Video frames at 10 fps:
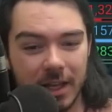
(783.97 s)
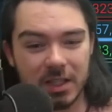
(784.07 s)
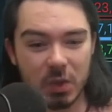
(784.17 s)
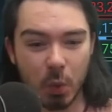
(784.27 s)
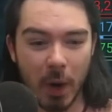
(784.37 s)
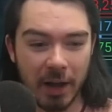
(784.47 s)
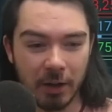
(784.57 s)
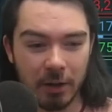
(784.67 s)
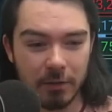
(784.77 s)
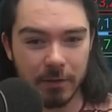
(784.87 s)

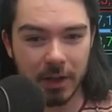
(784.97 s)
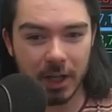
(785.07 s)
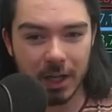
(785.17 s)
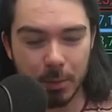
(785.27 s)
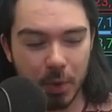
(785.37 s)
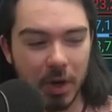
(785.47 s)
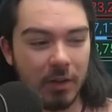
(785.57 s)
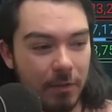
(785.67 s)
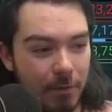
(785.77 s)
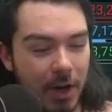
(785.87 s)
12.
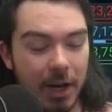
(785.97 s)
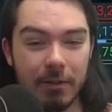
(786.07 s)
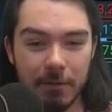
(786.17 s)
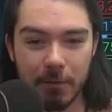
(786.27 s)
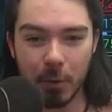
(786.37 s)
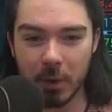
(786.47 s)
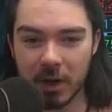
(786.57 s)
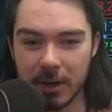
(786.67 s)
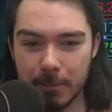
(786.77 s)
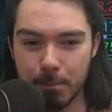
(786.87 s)

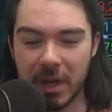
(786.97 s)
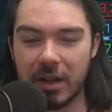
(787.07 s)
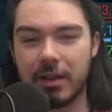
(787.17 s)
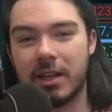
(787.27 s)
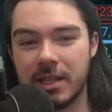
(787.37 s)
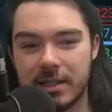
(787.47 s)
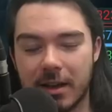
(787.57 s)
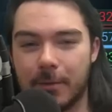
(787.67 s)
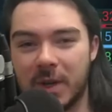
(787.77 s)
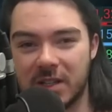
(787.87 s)
0.54 million
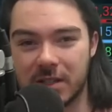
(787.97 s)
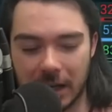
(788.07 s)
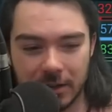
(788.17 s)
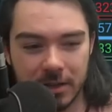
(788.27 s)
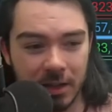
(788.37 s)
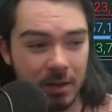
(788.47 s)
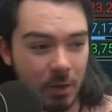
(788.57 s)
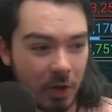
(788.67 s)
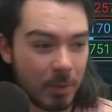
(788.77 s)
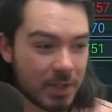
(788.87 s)
damage dealt on
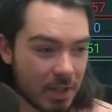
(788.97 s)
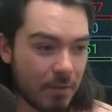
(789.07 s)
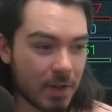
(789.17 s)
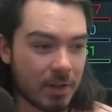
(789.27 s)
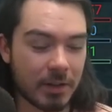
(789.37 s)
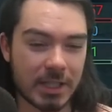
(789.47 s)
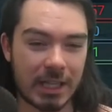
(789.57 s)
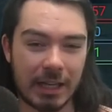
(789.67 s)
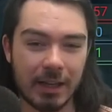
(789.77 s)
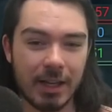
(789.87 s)
normal
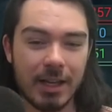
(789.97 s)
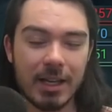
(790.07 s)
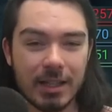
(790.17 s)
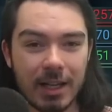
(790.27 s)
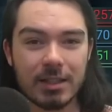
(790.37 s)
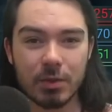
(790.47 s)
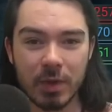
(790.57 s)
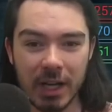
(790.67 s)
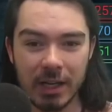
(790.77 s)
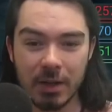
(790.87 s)
difficulty. That's
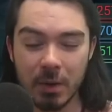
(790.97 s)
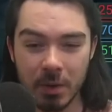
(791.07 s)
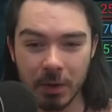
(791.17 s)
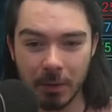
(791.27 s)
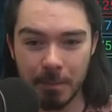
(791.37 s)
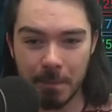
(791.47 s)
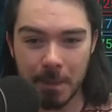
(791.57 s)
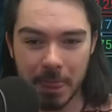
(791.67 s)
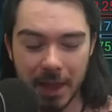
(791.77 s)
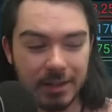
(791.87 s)
really cool.
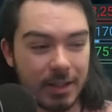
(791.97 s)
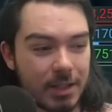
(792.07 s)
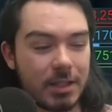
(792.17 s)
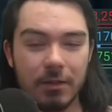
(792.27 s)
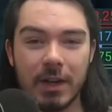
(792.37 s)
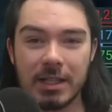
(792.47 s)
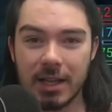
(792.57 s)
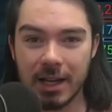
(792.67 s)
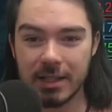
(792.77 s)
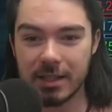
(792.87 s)
That's actually
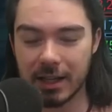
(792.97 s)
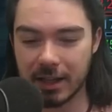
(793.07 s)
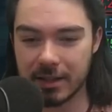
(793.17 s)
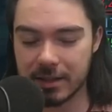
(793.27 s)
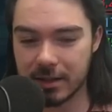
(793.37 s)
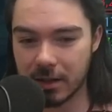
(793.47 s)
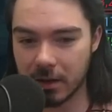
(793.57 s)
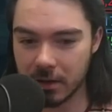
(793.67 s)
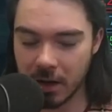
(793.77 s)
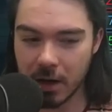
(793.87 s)
fantastic. It's uh,
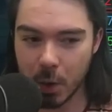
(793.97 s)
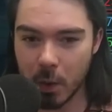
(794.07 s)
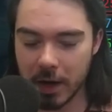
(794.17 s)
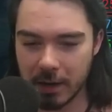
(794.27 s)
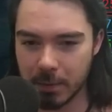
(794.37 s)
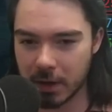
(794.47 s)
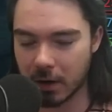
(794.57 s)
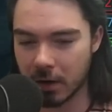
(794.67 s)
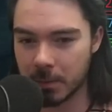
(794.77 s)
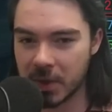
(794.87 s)
not quite, but
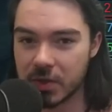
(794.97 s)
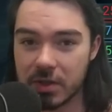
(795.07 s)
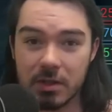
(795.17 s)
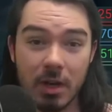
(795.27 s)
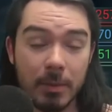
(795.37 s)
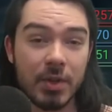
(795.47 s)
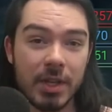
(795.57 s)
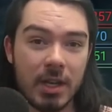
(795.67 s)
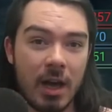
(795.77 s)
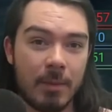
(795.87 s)
almost double
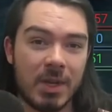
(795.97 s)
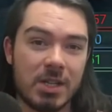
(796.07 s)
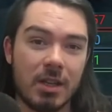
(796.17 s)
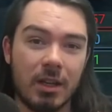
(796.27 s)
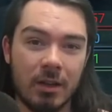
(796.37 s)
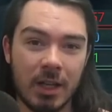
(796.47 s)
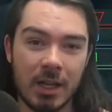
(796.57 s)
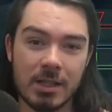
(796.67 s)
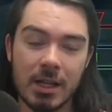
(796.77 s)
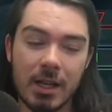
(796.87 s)
the damage that you
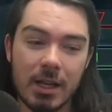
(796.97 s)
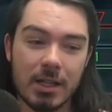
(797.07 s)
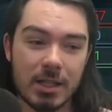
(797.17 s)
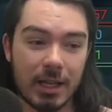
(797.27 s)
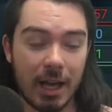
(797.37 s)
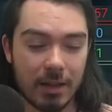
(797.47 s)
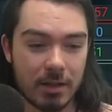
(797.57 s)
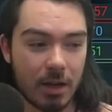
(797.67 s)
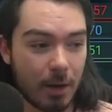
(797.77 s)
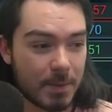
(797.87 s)
need to get the
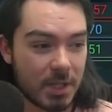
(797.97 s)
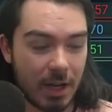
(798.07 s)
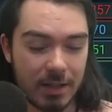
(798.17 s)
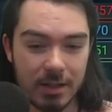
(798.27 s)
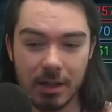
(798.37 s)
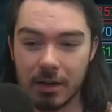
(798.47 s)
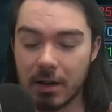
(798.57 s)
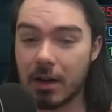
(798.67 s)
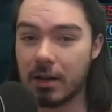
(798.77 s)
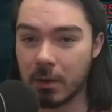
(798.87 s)
top chest here
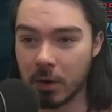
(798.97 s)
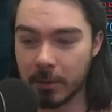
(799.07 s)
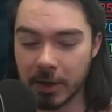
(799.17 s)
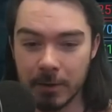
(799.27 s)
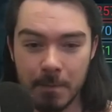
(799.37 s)
on normal.